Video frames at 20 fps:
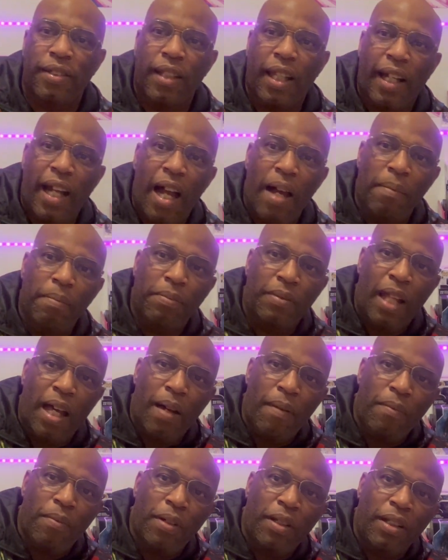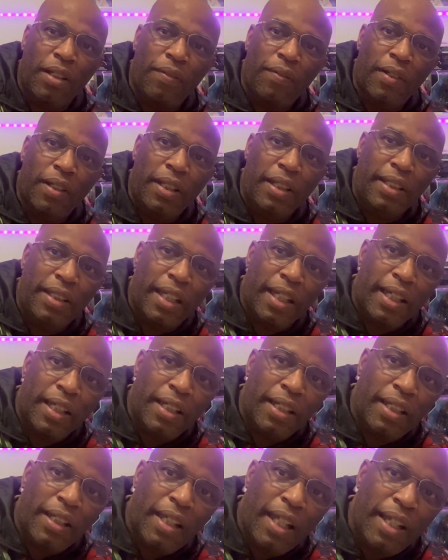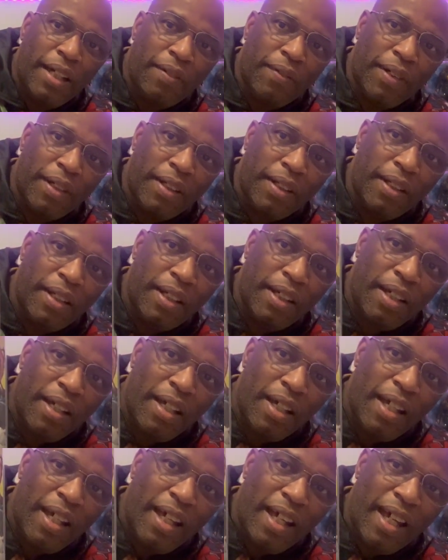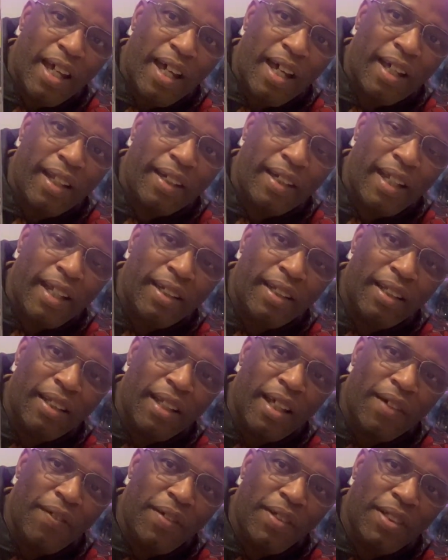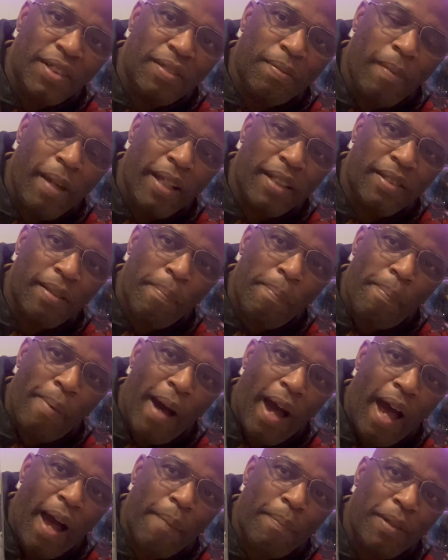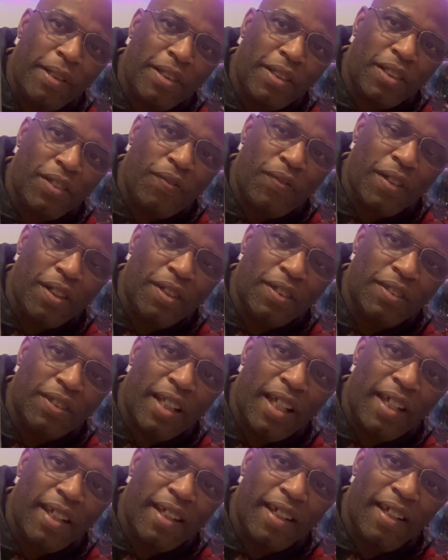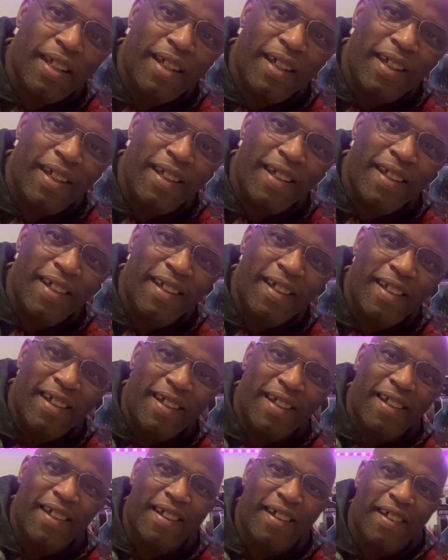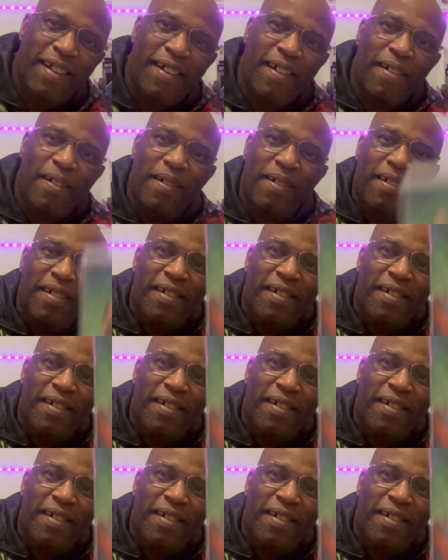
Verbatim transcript: Like, I'm I'm really, really digging the lettering on that. The lettering just makes it pop, it just feels like. You know?